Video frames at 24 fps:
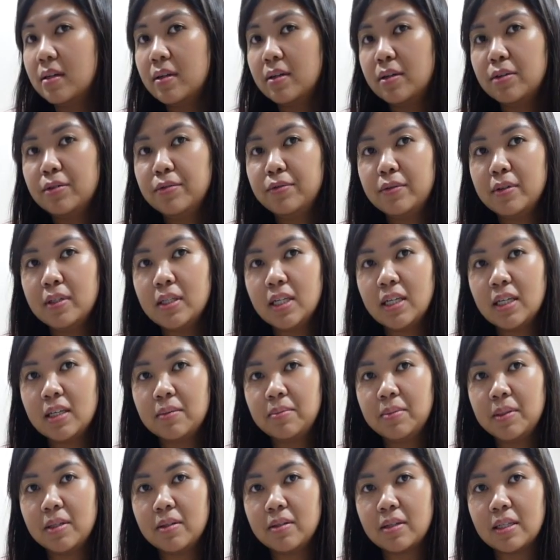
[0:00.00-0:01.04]
Hopefully, I'll
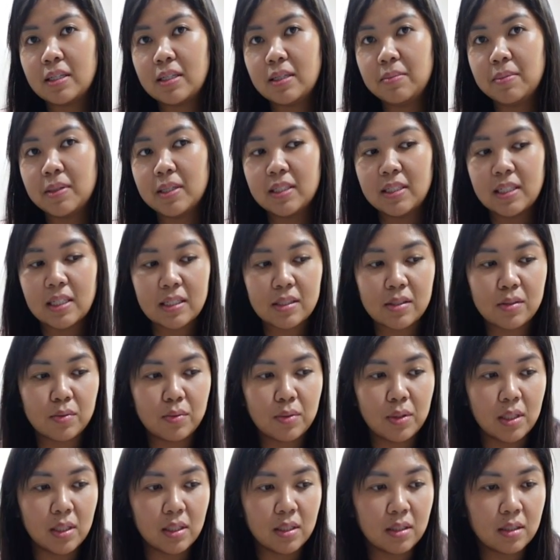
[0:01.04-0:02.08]
be ready by next
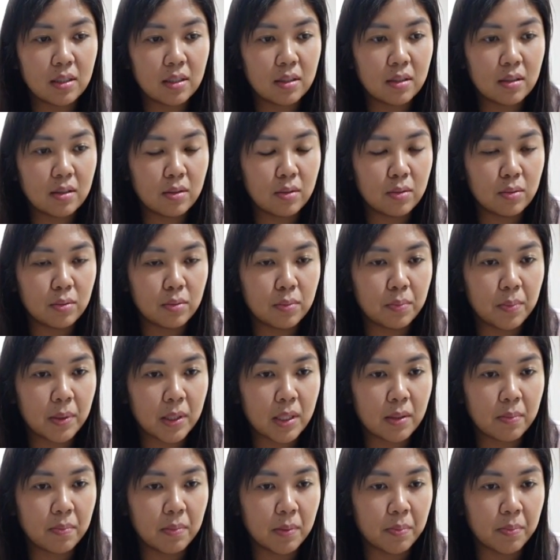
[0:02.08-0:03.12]
week to pick
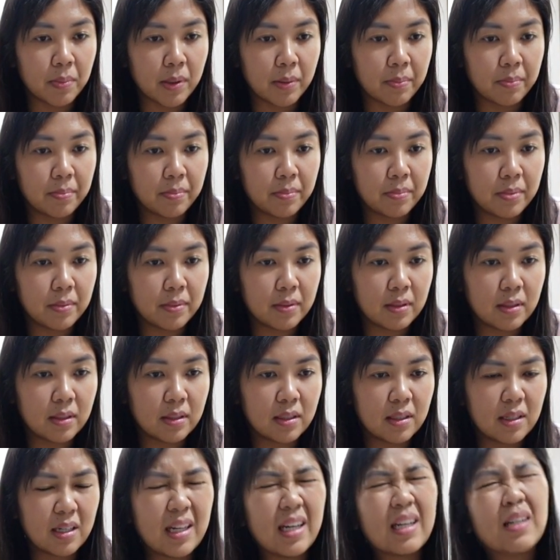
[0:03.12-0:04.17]
up the pup.
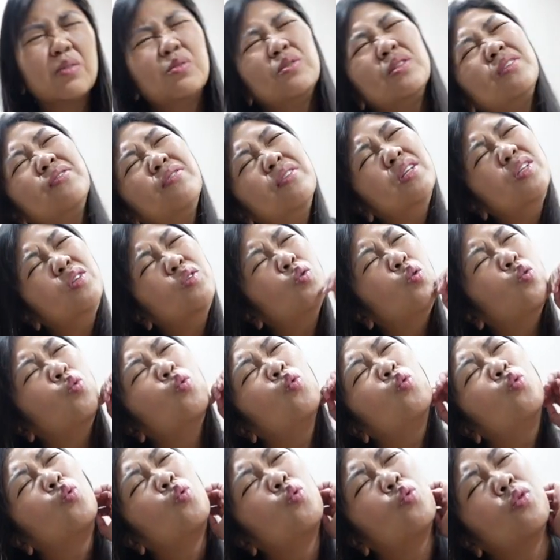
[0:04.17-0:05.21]
I don't even
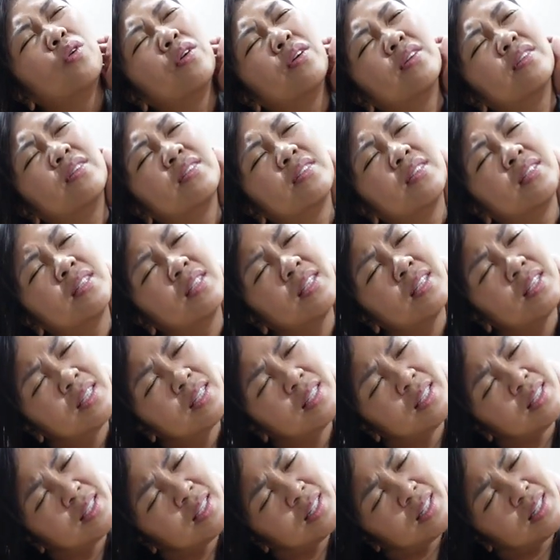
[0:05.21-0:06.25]
know.
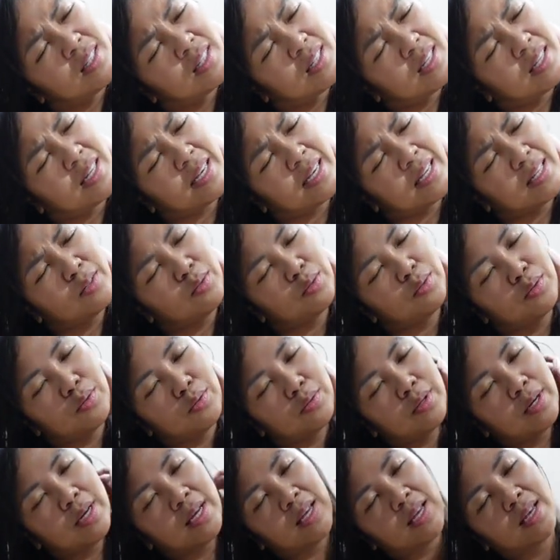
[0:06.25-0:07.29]
I don't
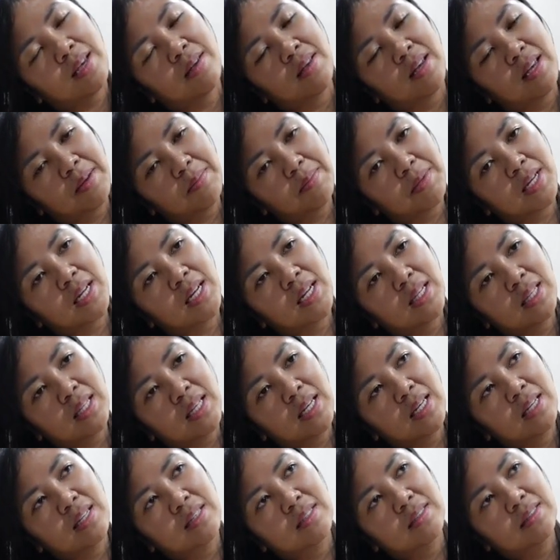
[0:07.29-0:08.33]
know. I'm getting
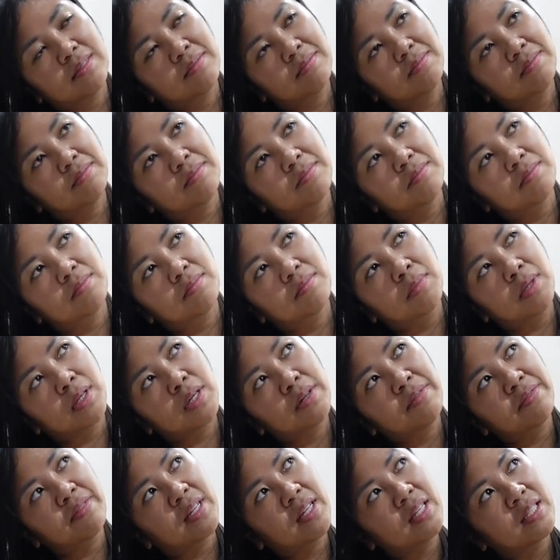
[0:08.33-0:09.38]
like
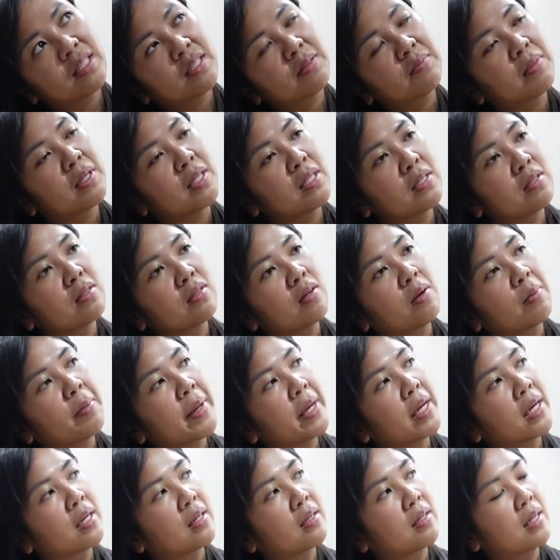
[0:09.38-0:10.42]
butterflies in my
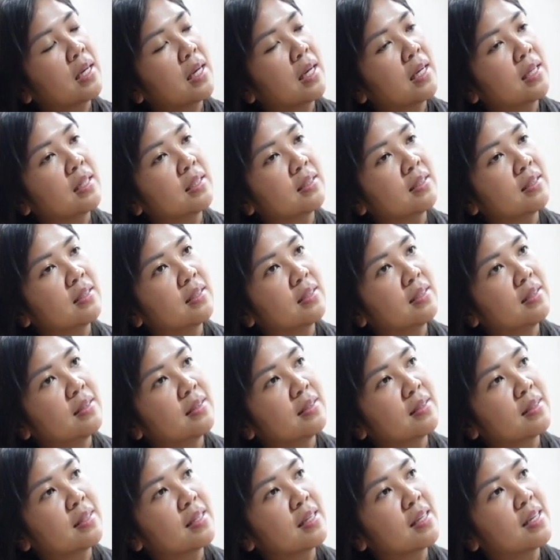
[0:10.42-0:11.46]
stomach and
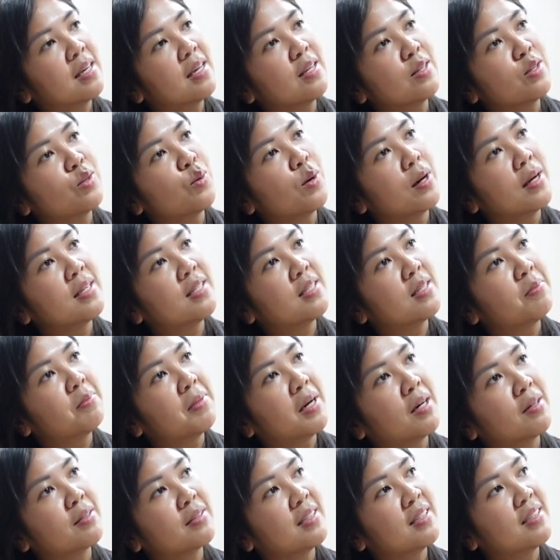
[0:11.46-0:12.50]
thinking twice
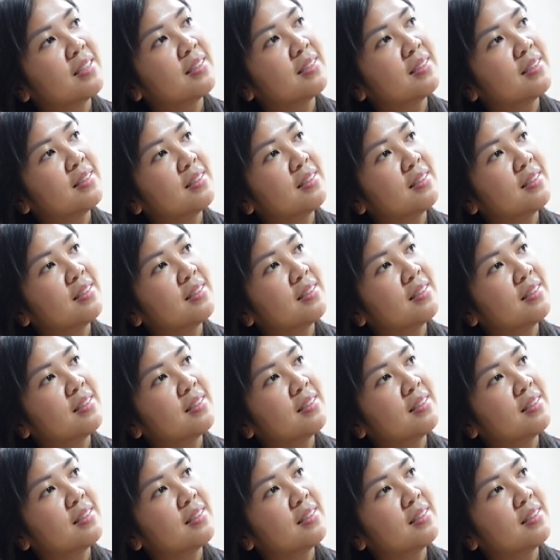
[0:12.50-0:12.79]
about it.